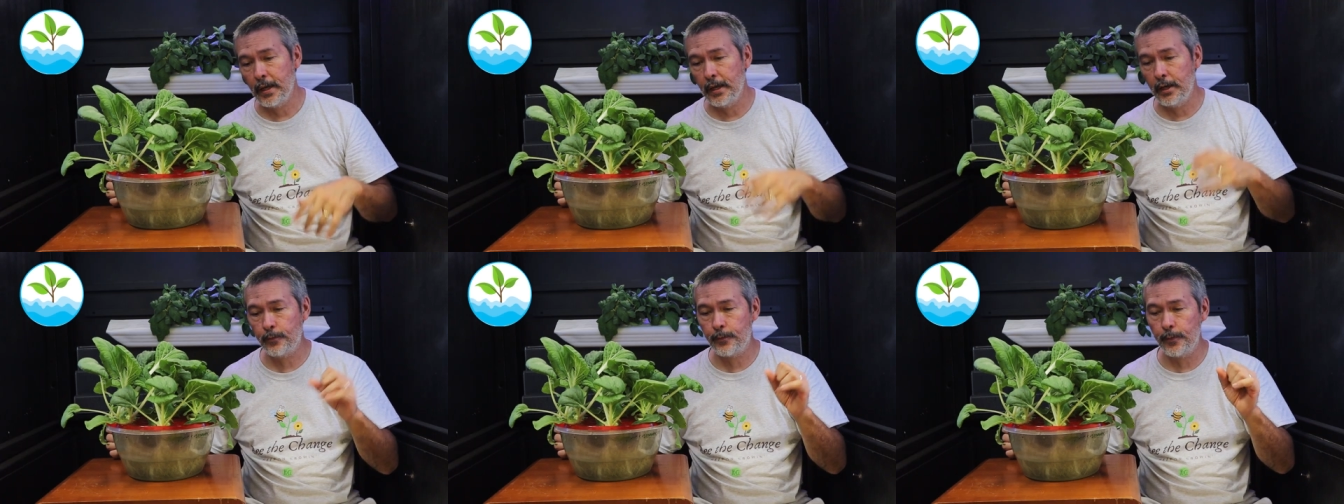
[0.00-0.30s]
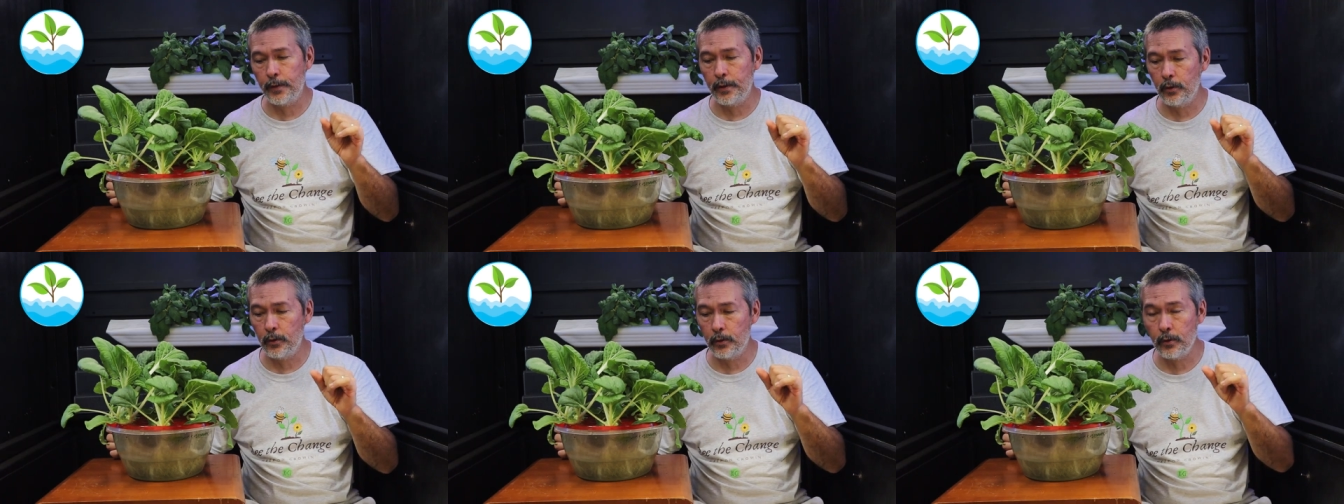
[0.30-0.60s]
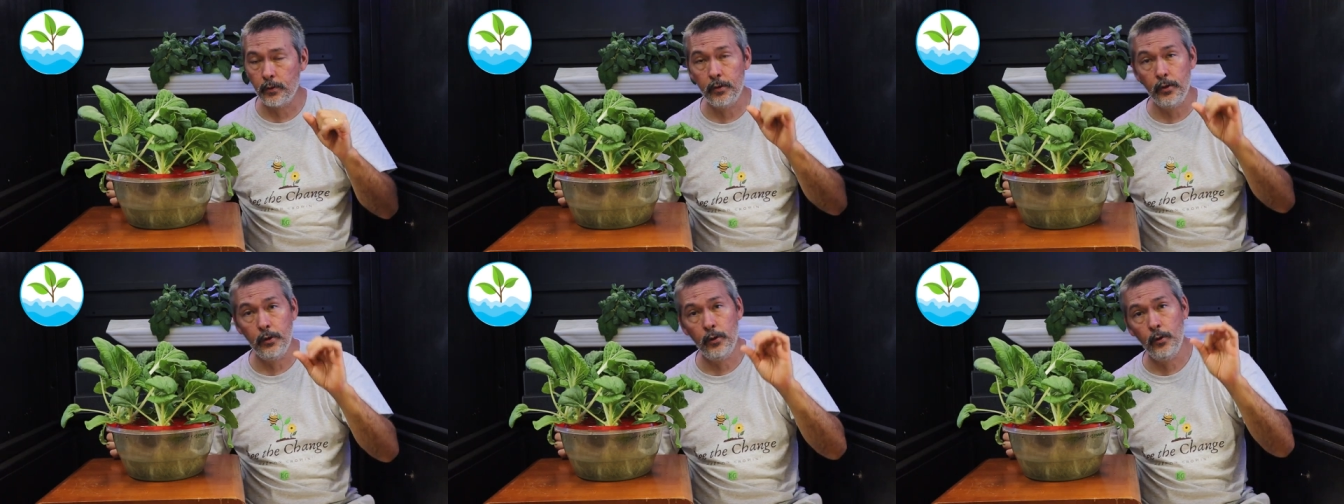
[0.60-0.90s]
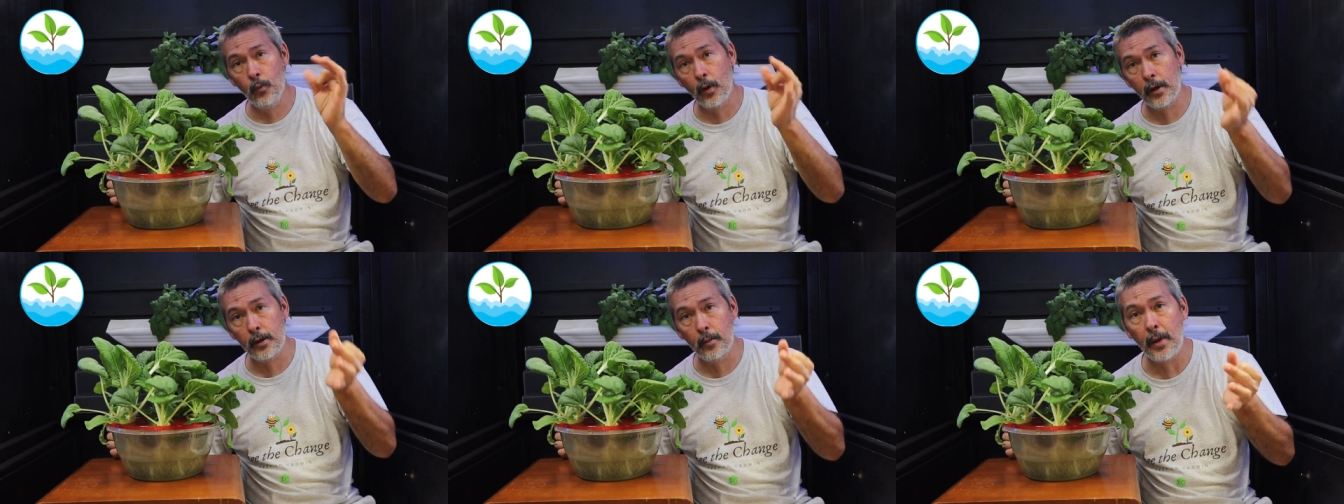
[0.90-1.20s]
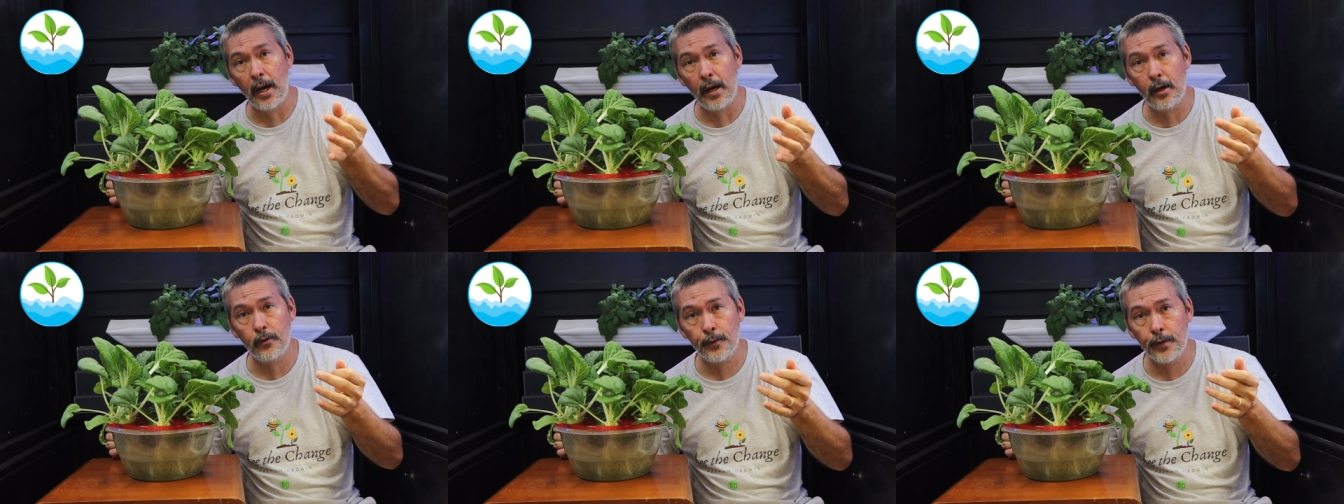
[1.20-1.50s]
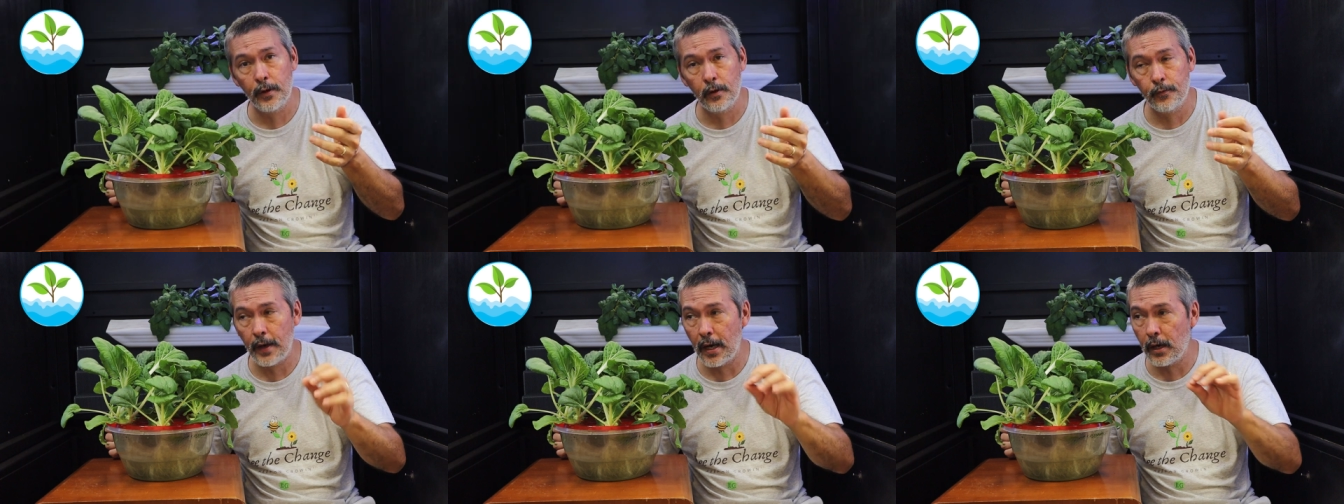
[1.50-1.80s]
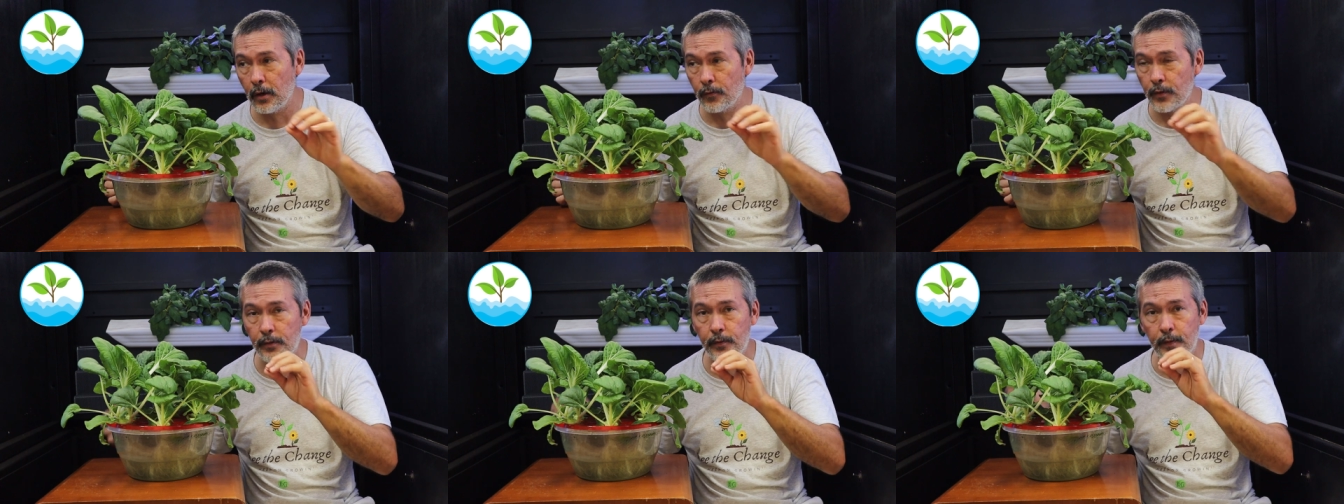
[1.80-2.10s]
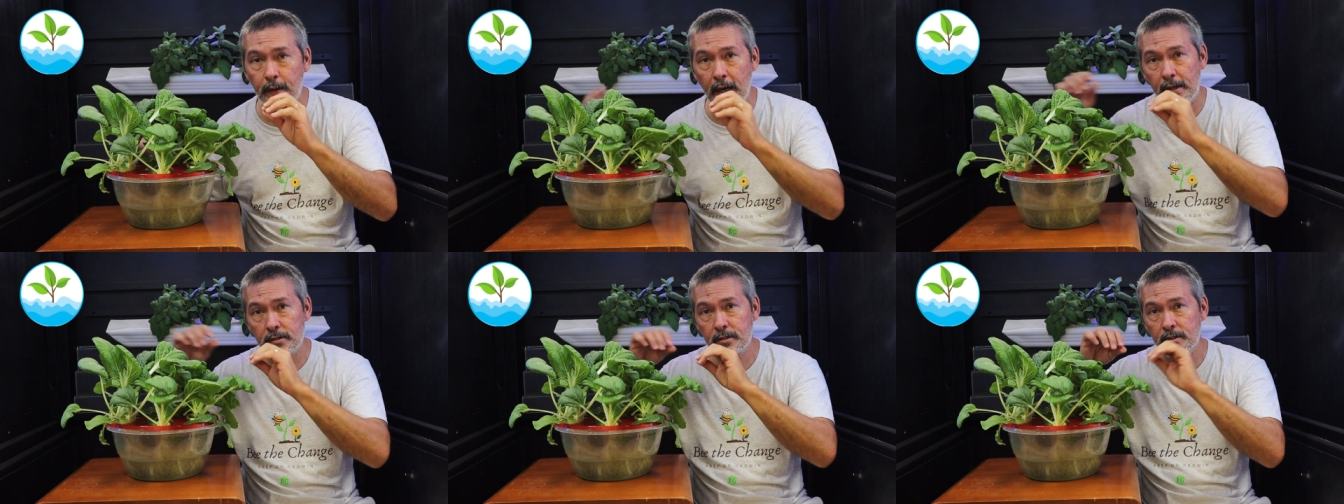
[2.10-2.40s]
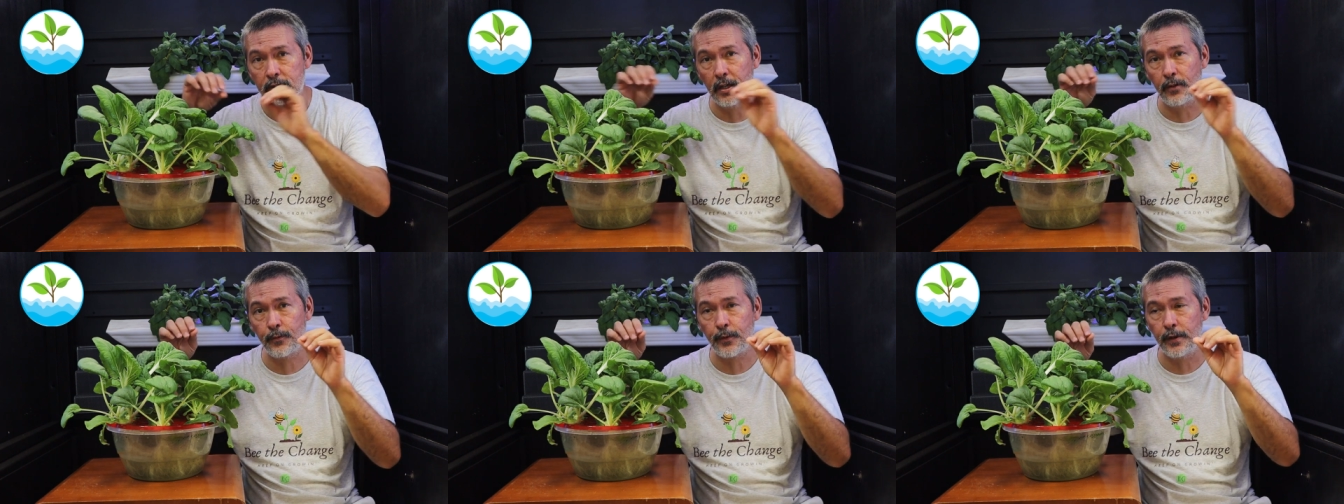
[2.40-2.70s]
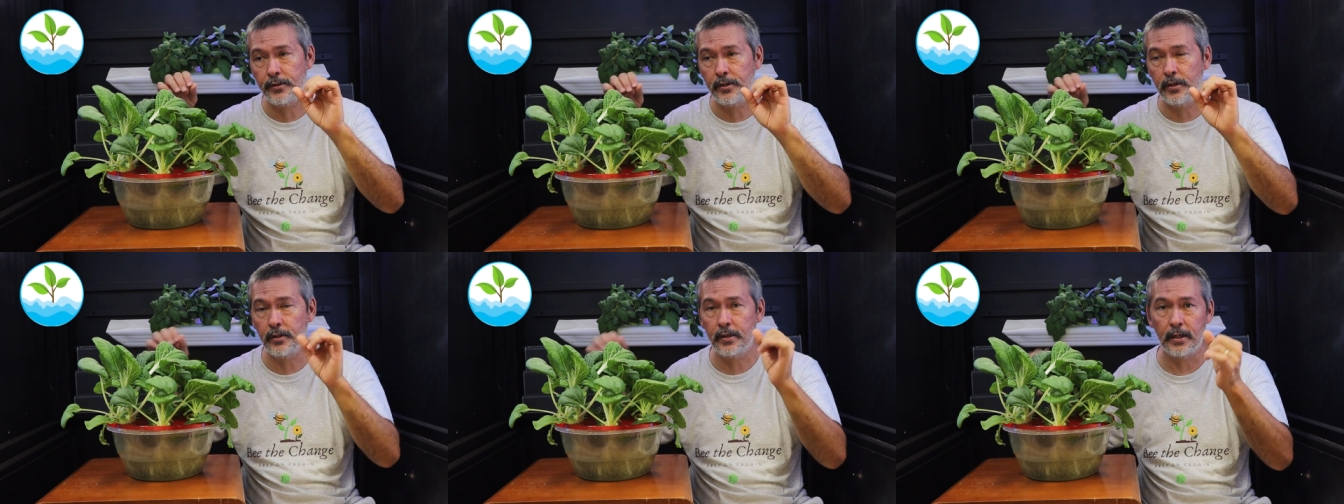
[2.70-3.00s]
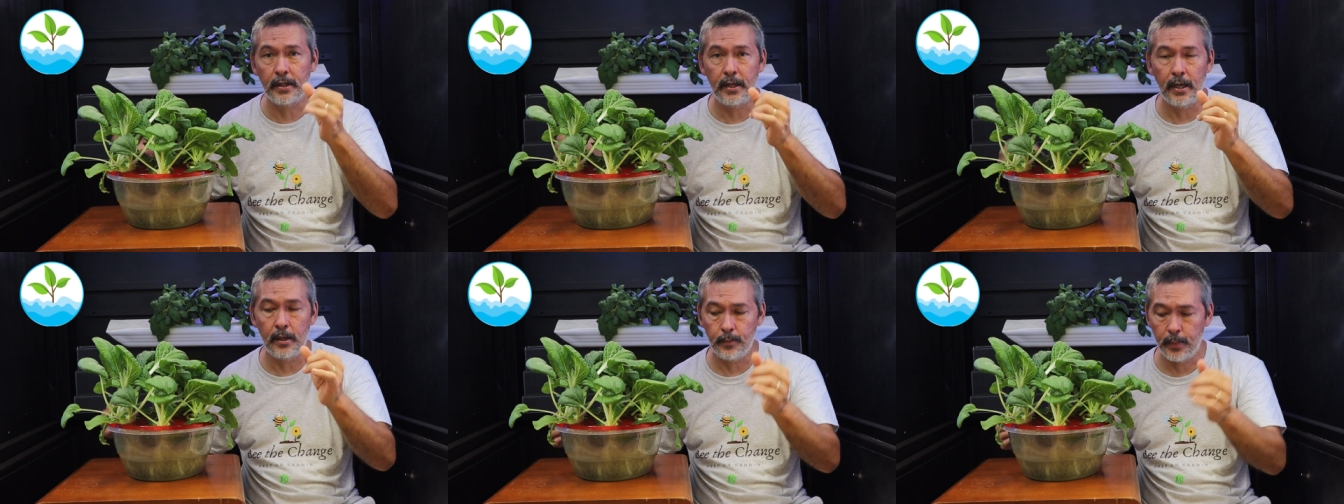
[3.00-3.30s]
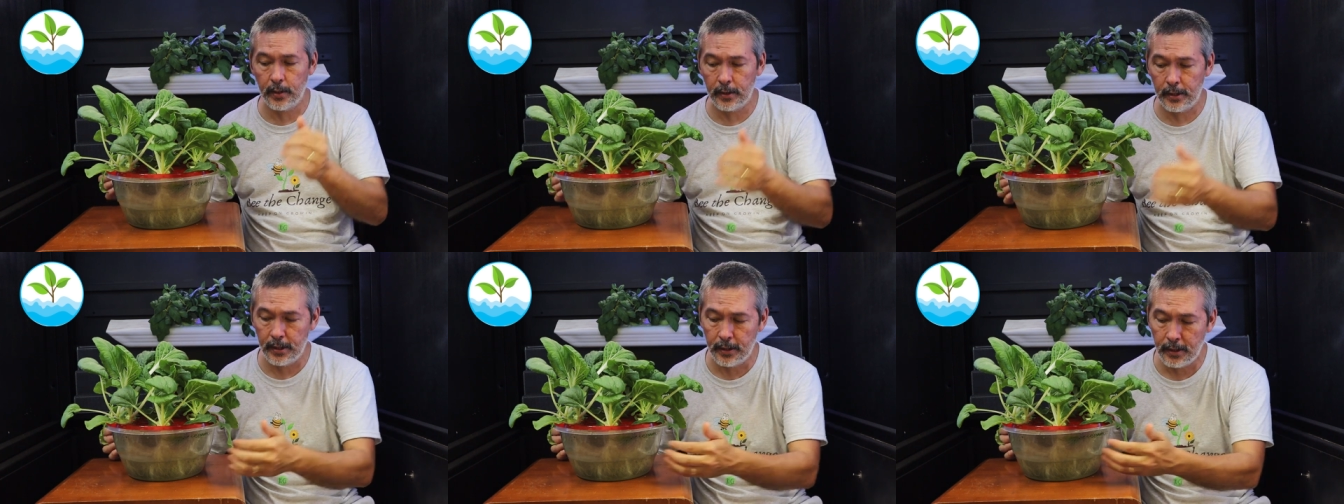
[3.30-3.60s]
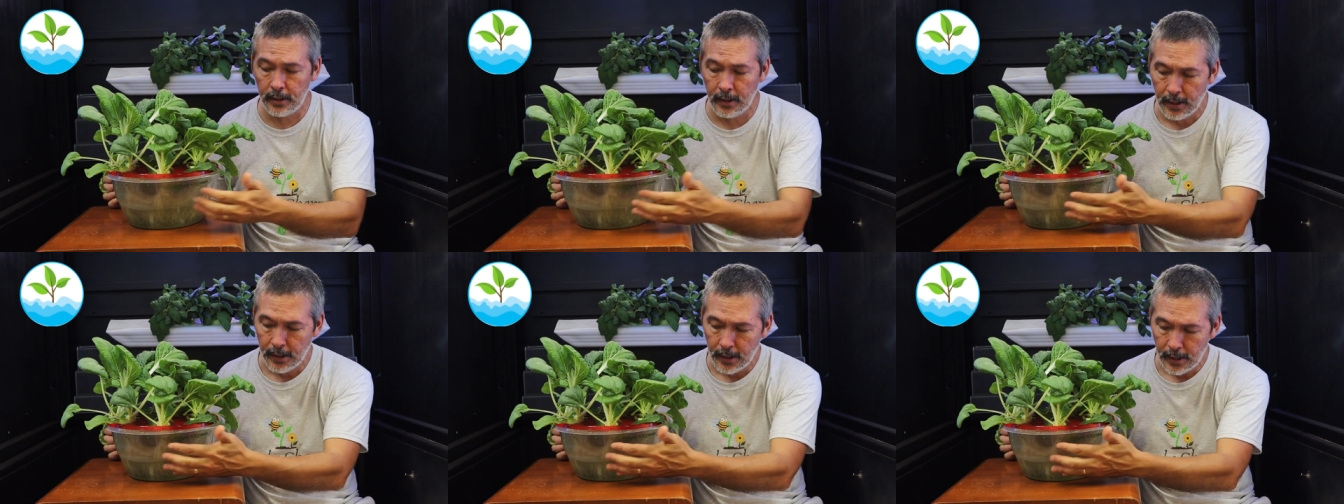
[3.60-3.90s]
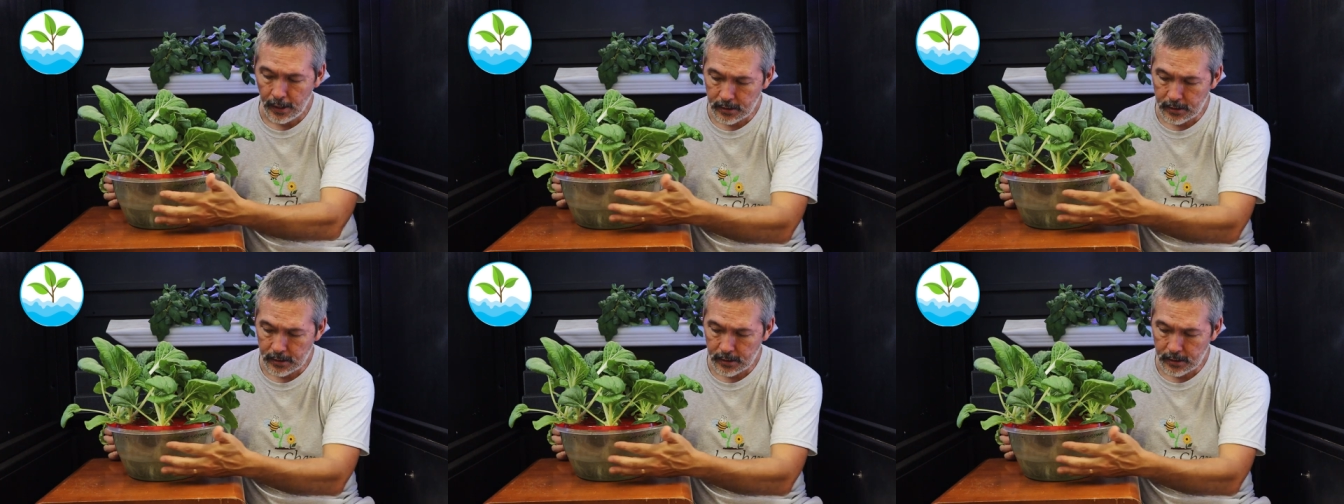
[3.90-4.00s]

And if you, you want to buy a float valve, they've got stuff that you can get and put in.